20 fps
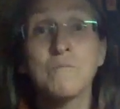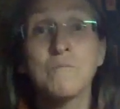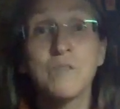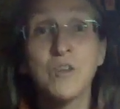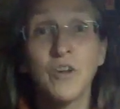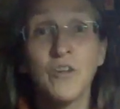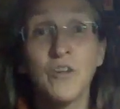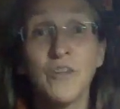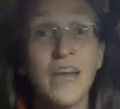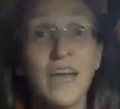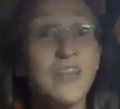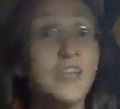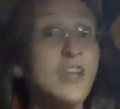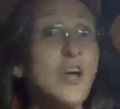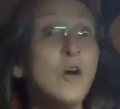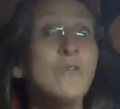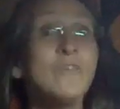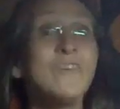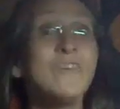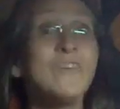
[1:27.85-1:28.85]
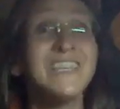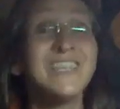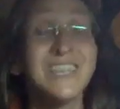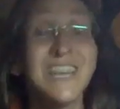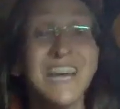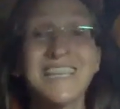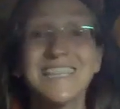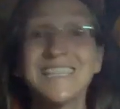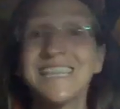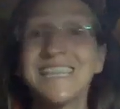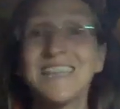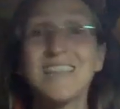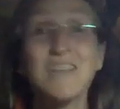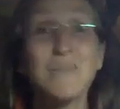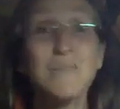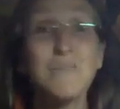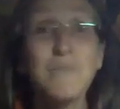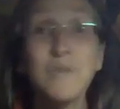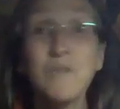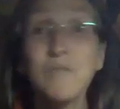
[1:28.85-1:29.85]
You got that? Yoni Shakti,
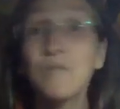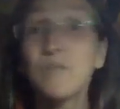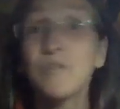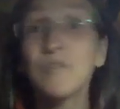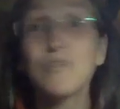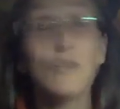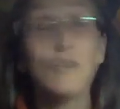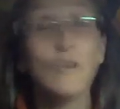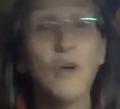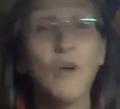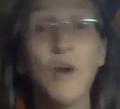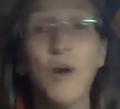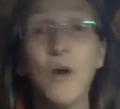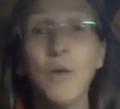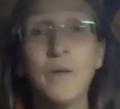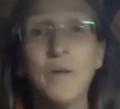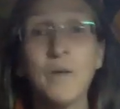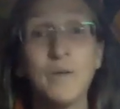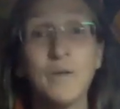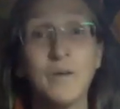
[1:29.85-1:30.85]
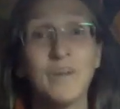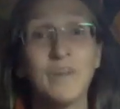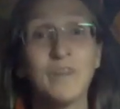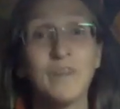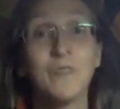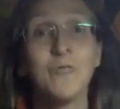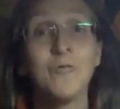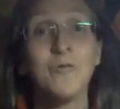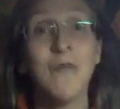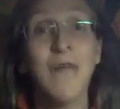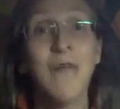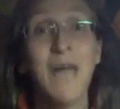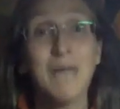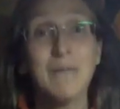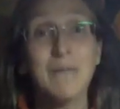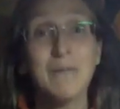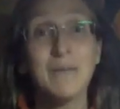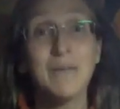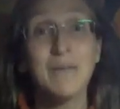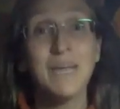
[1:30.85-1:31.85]
themovement.com is where it's all
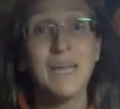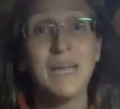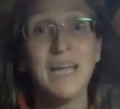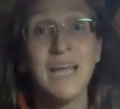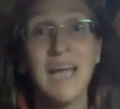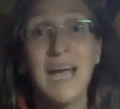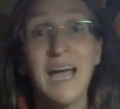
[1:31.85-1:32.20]
happening,